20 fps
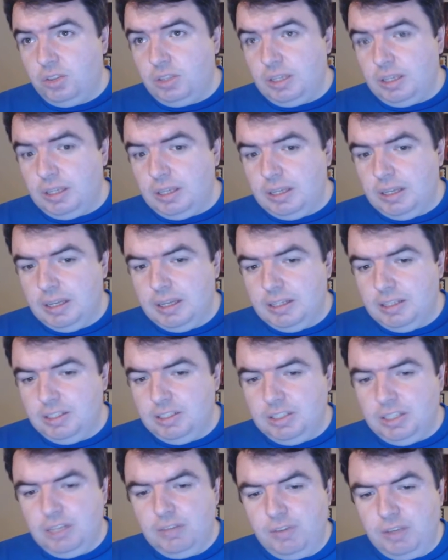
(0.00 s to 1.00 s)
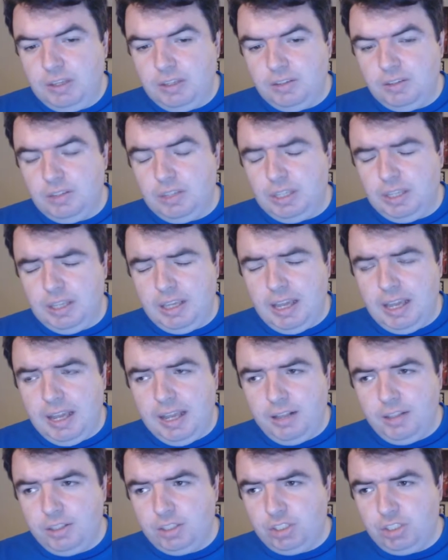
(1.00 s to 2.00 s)
the DV- the
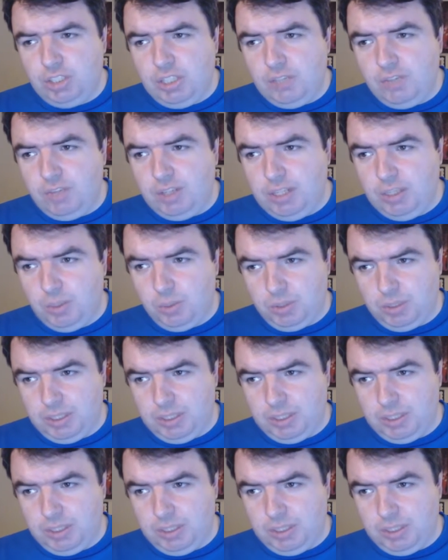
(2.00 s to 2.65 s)
English DVD